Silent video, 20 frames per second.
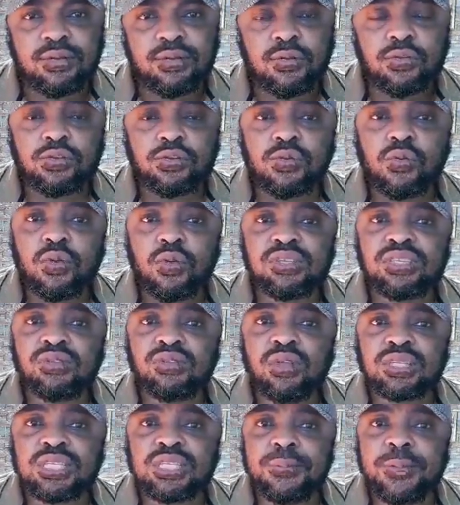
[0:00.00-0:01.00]
Ojukwu was
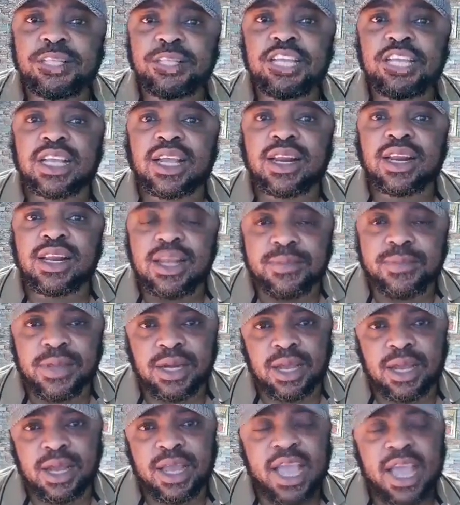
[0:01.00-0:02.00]
nothing but a
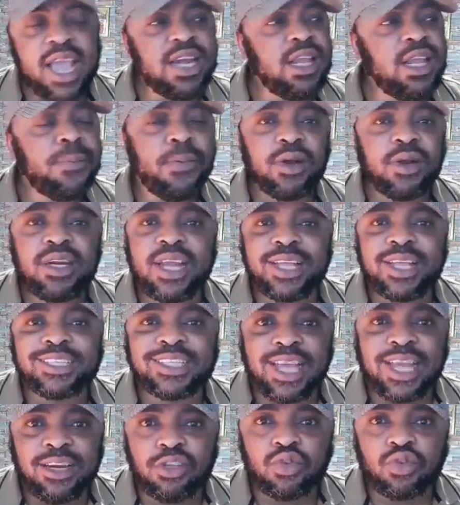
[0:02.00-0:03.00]
criminal. Anybody that
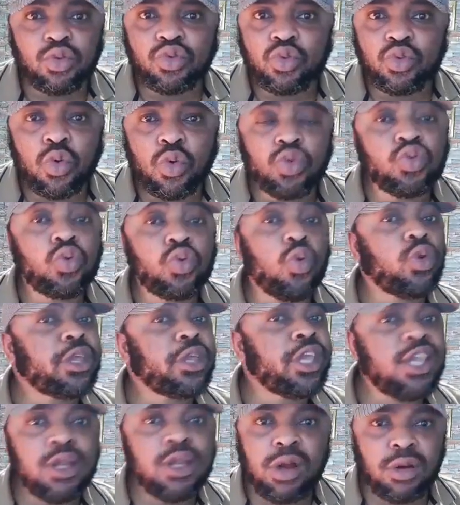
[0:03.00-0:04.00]
challenged
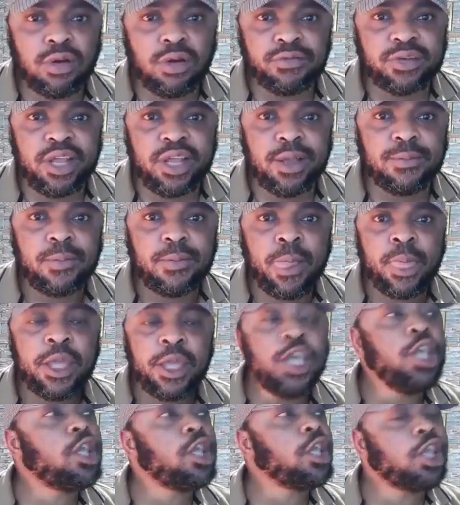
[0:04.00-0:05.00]
Ojukwu kill all of them.
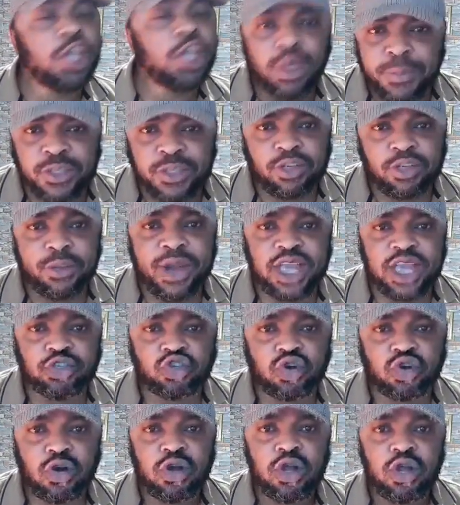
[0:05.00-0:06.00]
He killed Victor
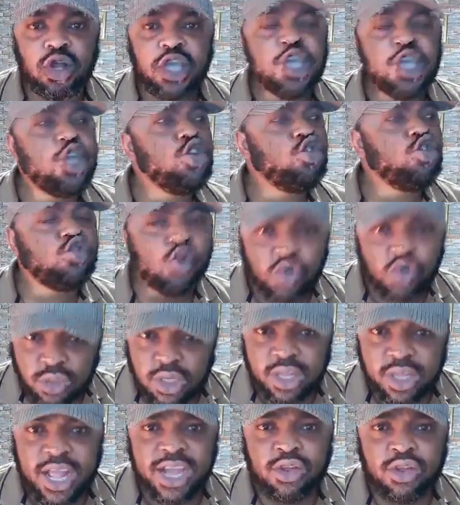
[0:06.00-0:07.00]
Banjo. He
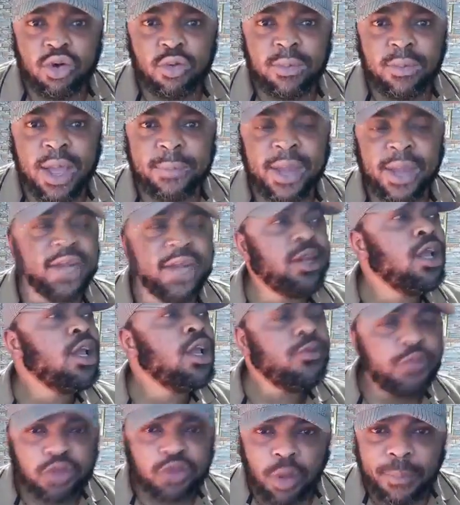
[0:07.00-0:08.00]
used that Yoruba man,
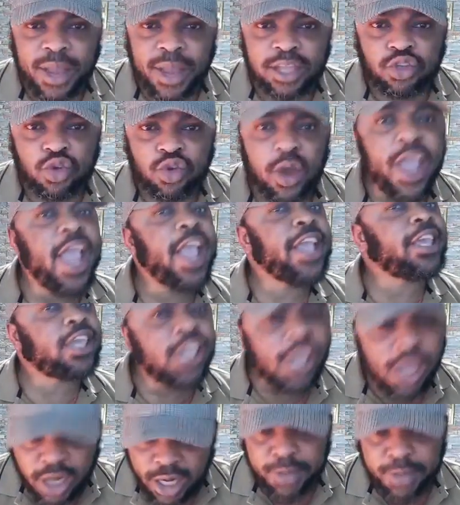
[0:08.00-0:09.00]
Victor Banjo, and
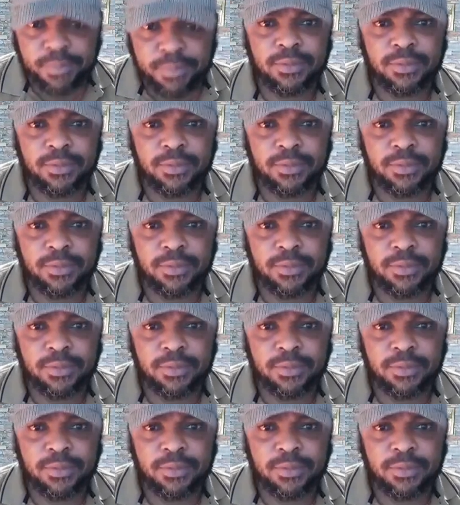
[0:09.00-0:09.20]
kill him.